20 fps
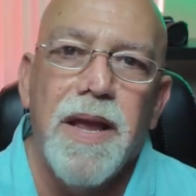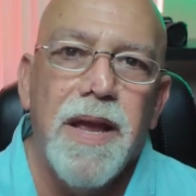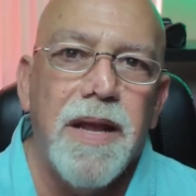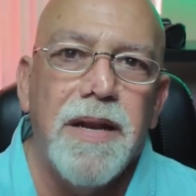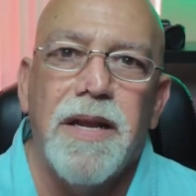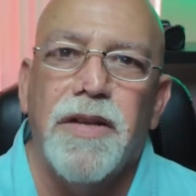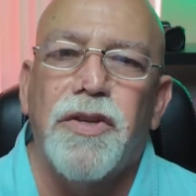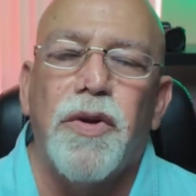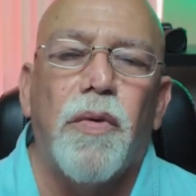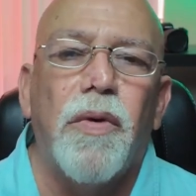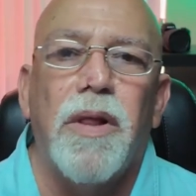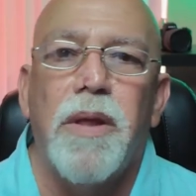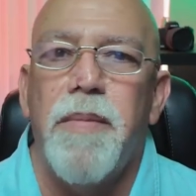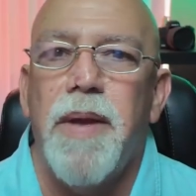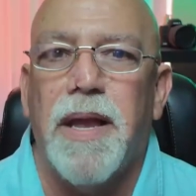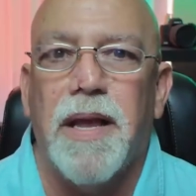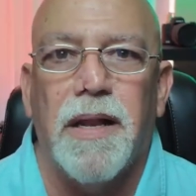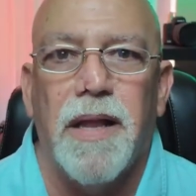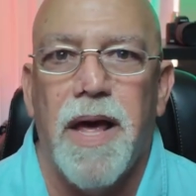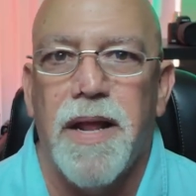It doesn't really
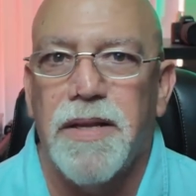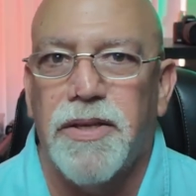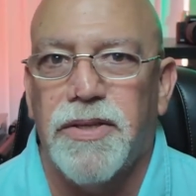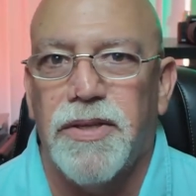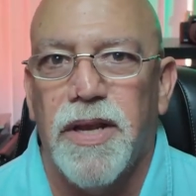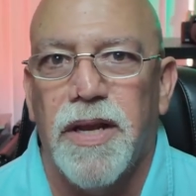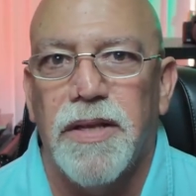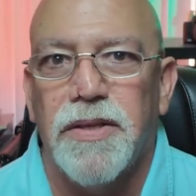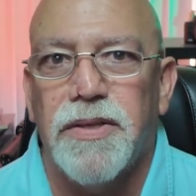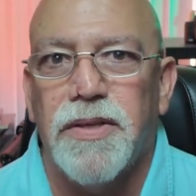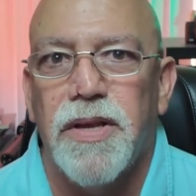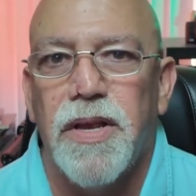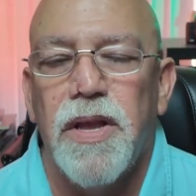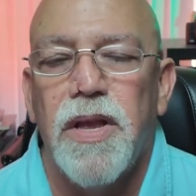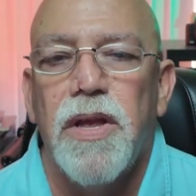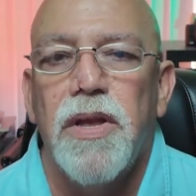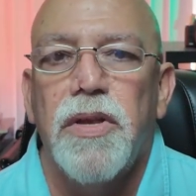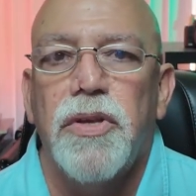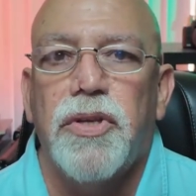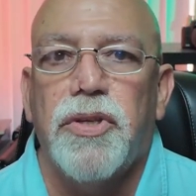make a lot of sense.
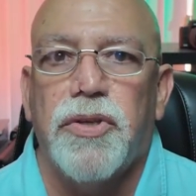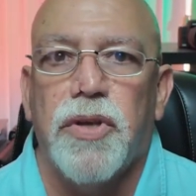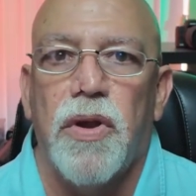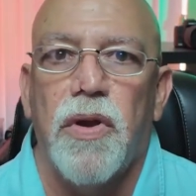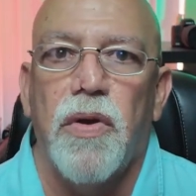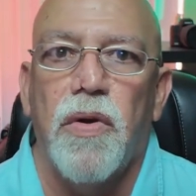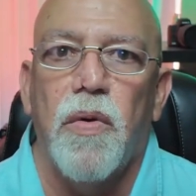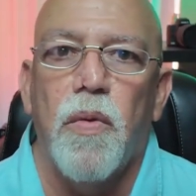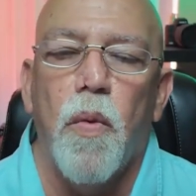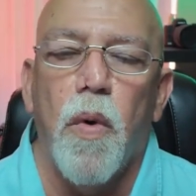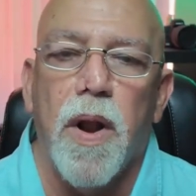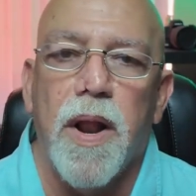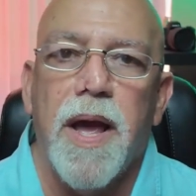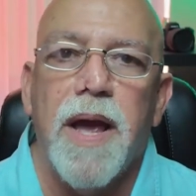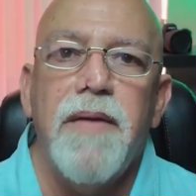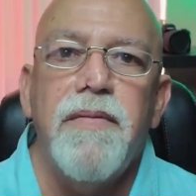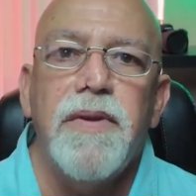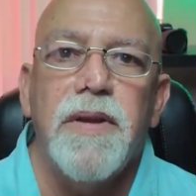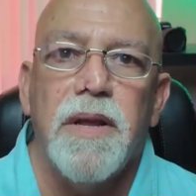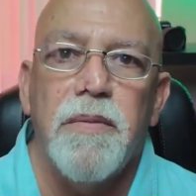So what
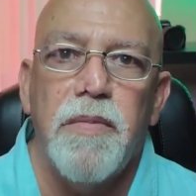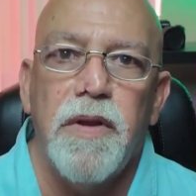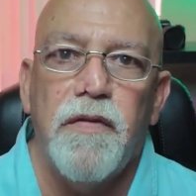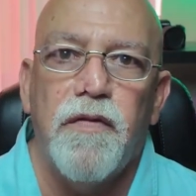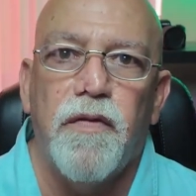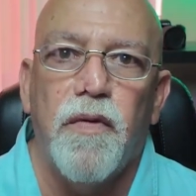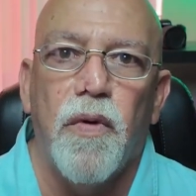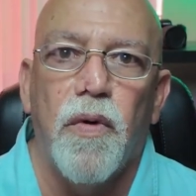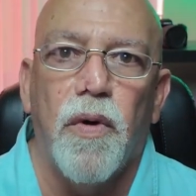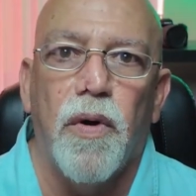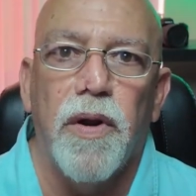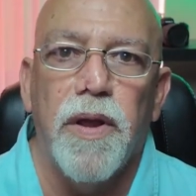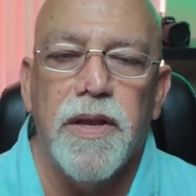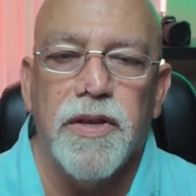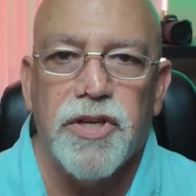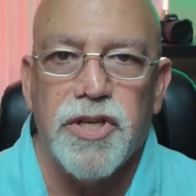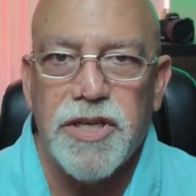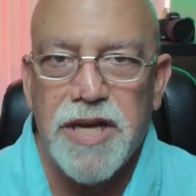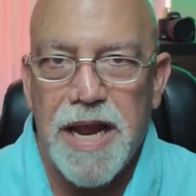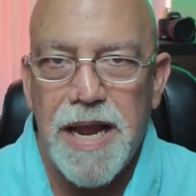I've done before
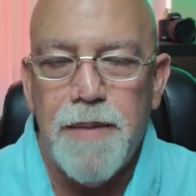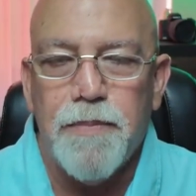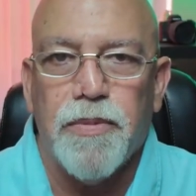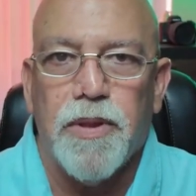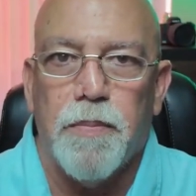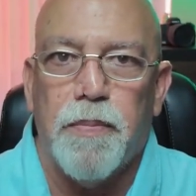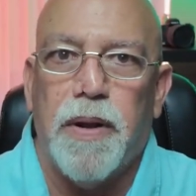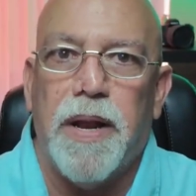is tape the